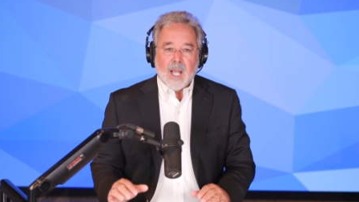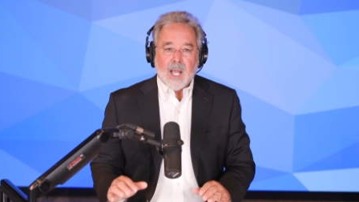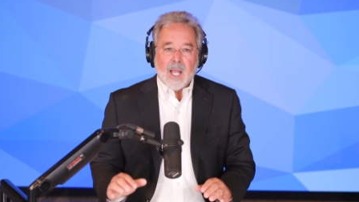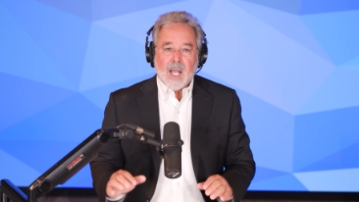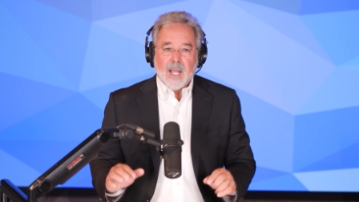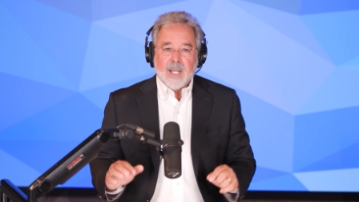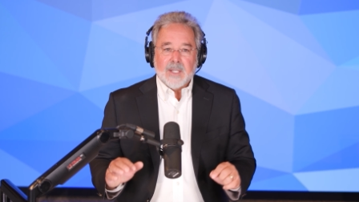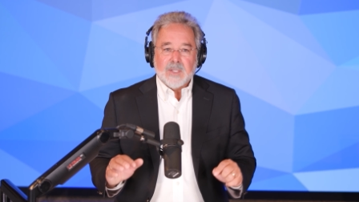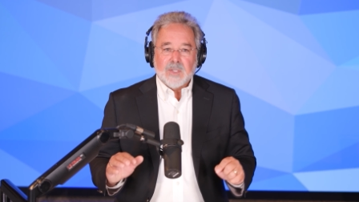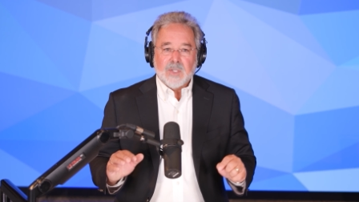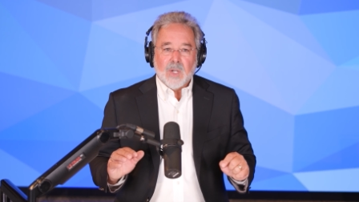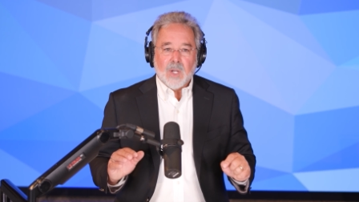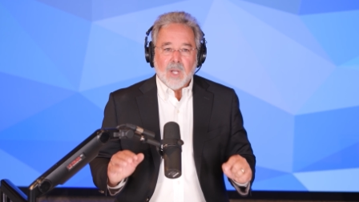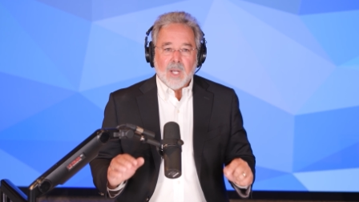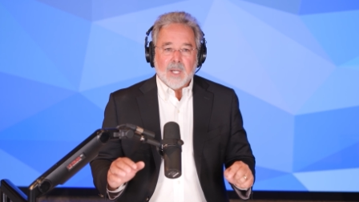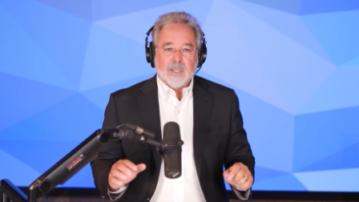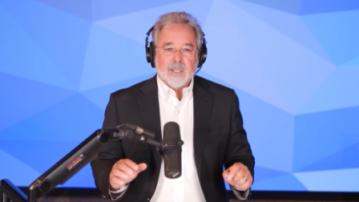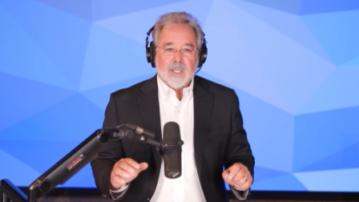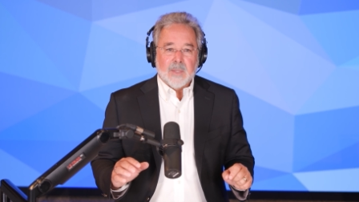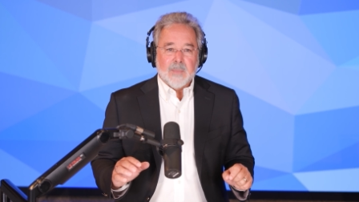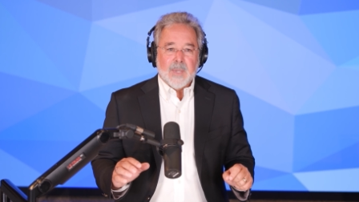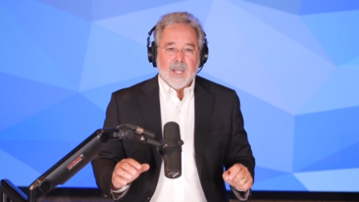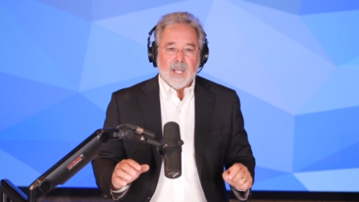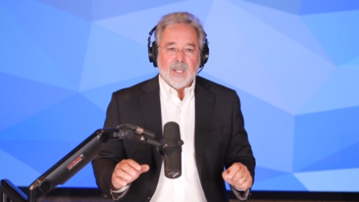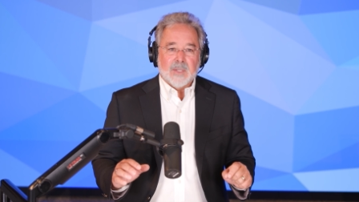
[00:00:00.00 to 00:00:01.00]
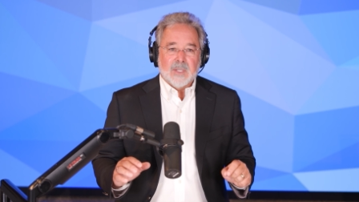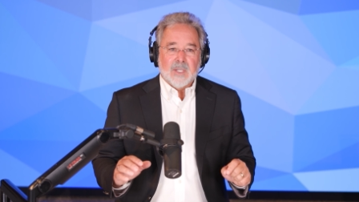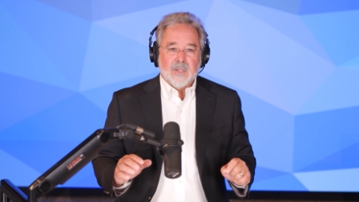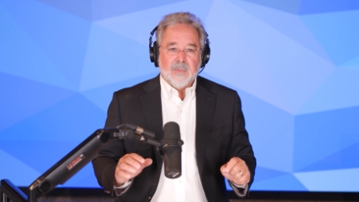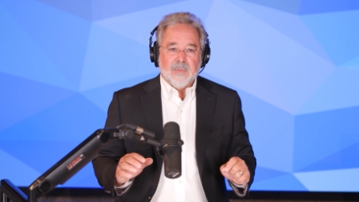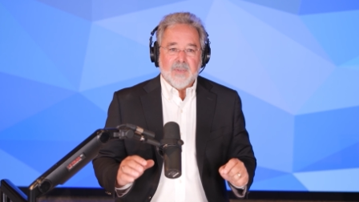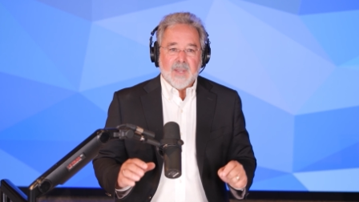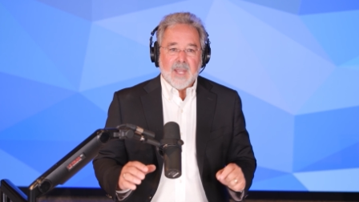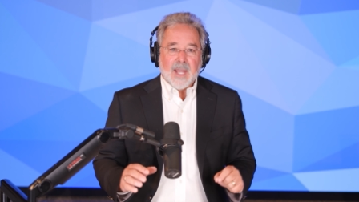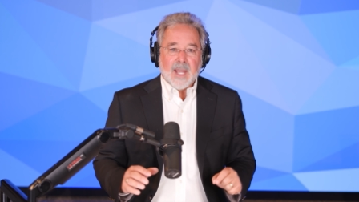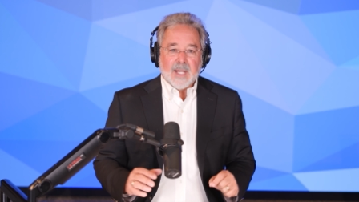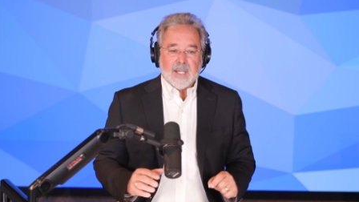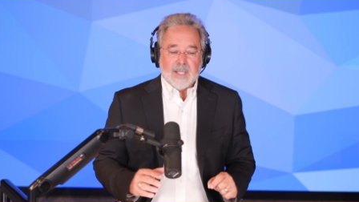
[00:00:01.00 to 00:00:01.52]
I talked about the
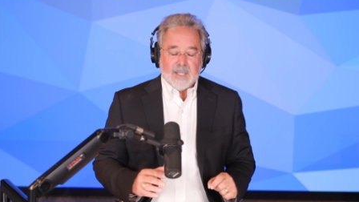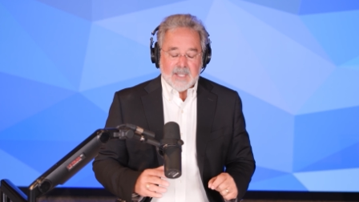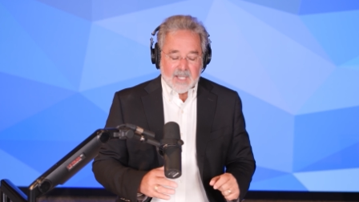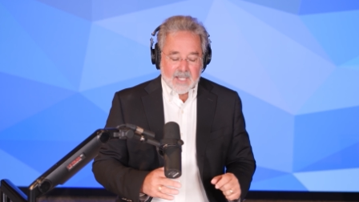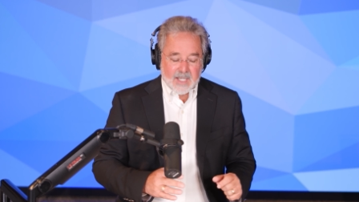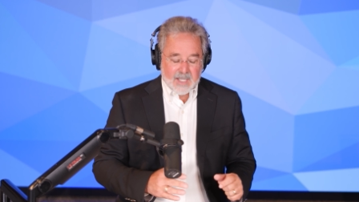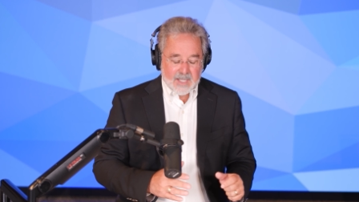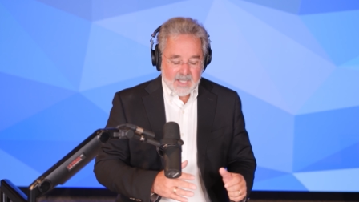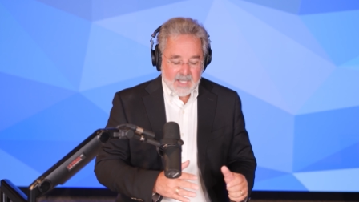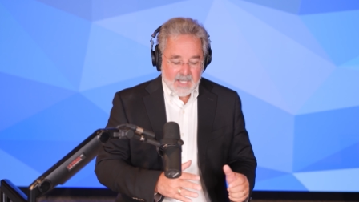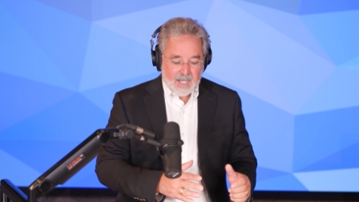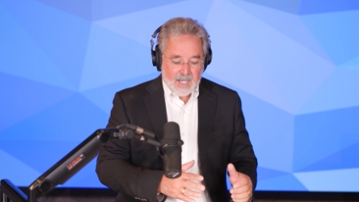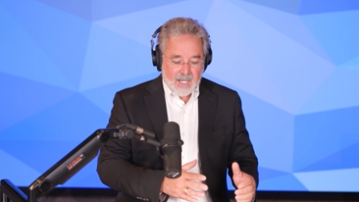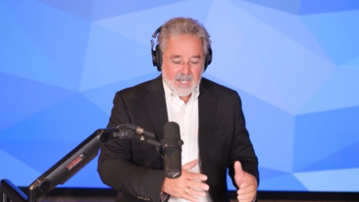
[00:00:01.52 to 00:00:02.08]
fact that